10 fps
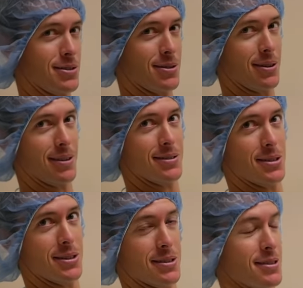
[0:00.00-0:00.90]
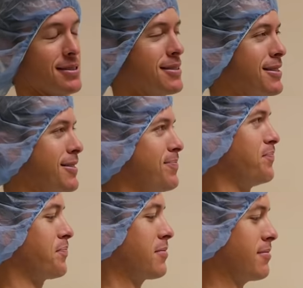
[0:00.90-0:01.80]
Rockstar, jeez.
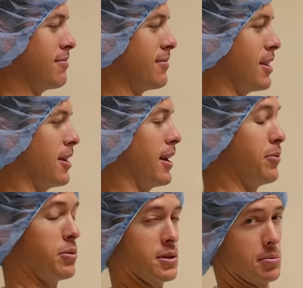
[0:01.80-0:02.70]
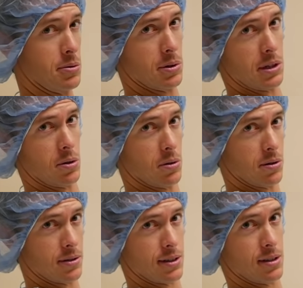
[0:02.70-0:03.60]
Everyone's been really
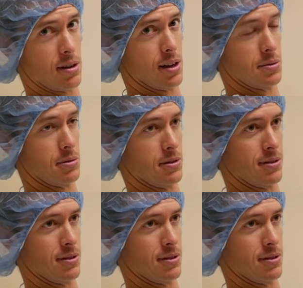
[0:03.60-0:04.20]
cool at this hospital.